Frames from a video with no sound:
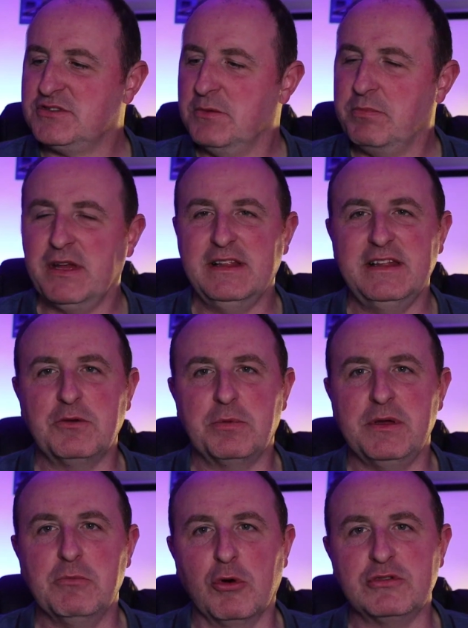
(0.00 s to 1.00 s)
should be a little
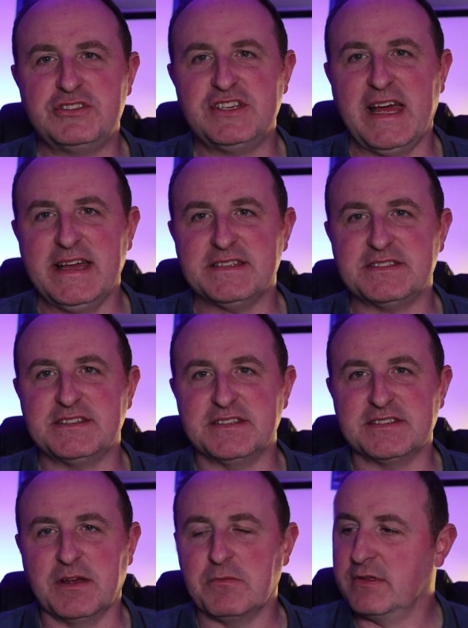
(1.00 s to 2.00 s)
bit more jazz to
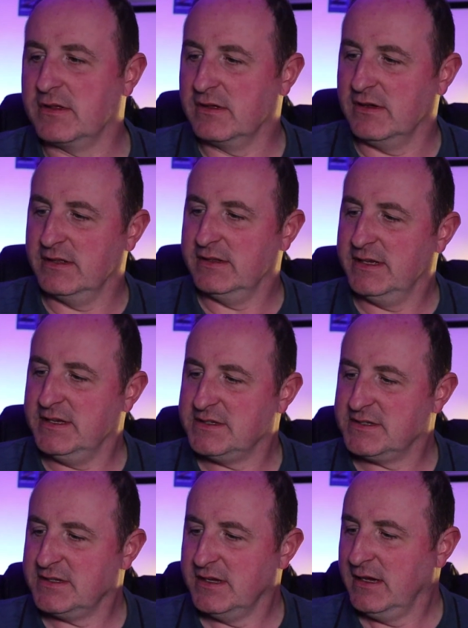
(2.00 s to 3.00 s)
something like
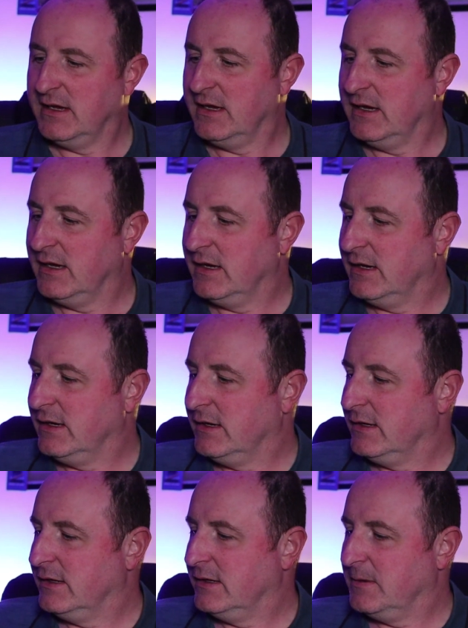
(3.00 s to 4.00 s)
this.
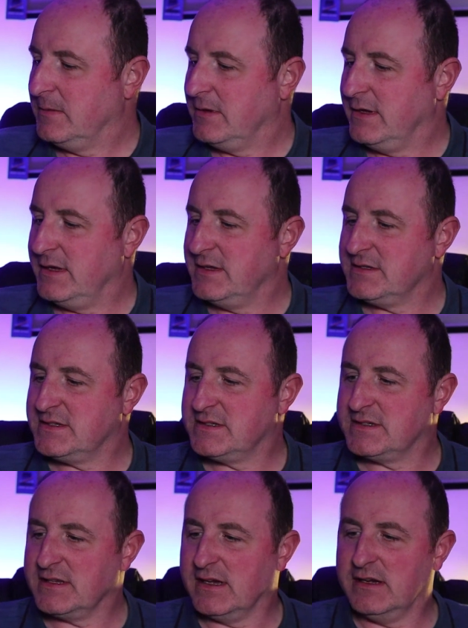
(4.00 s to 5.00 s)
It
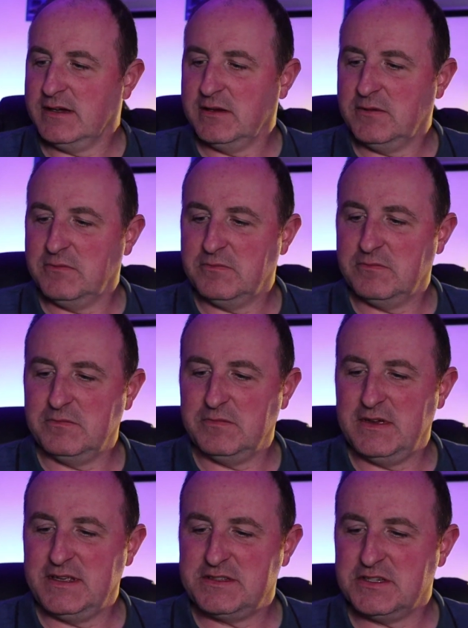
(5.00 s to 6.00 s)

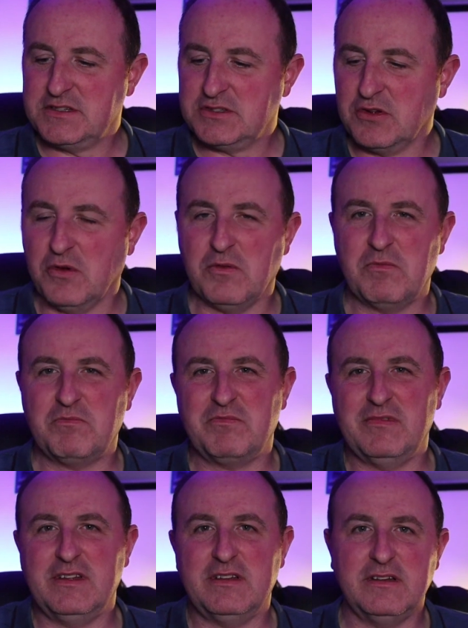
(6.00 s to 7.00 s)
just sort
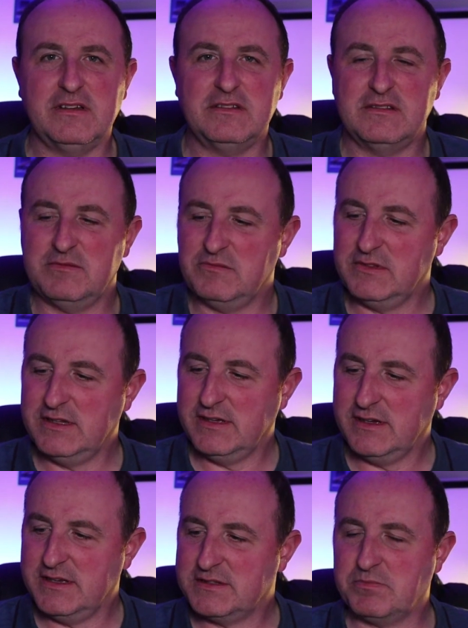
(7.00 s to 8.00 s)
of,
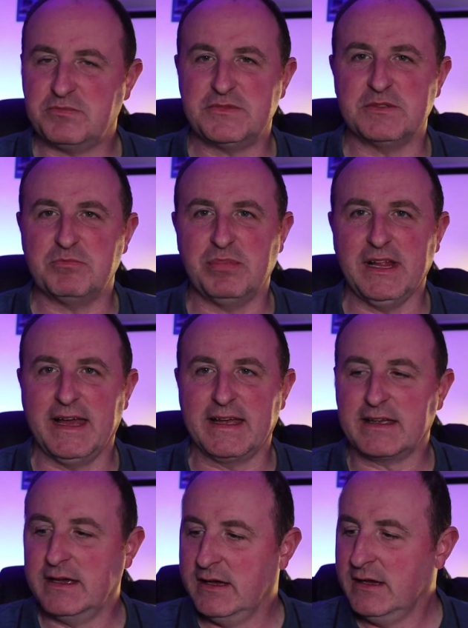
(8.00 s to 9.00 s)
yeah, it's just
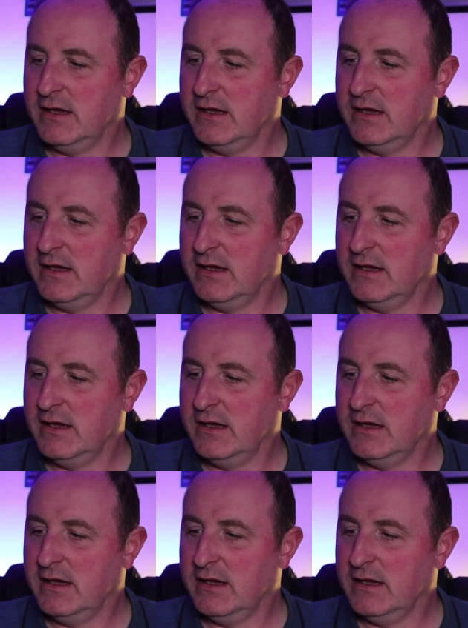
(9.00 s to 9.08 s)
black,